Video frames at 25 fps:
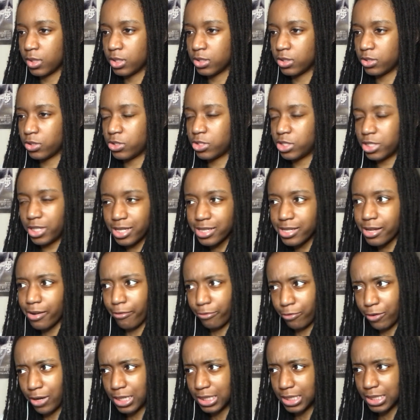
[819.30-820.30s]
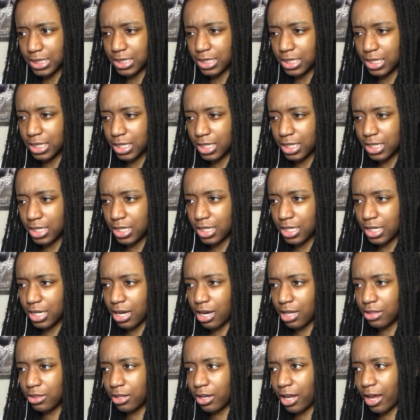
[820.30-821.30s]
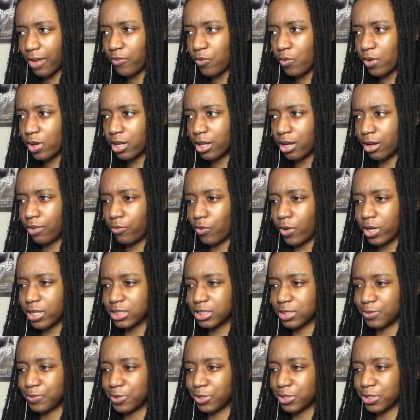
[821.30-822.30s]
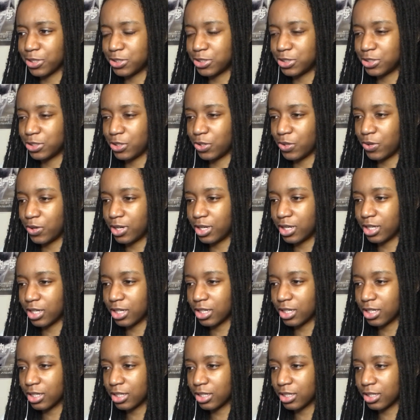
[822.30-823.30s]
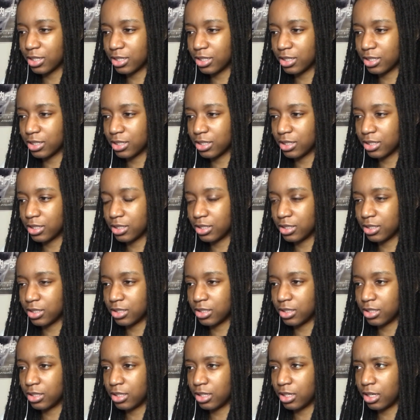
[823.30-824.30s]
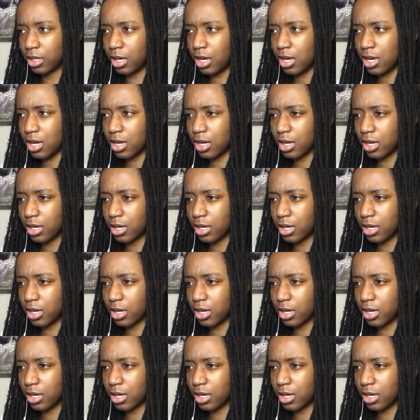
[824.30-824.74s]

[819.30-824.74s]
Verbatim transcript: So she does have friends. I thought everyone avoids her because she's annoying. Huh?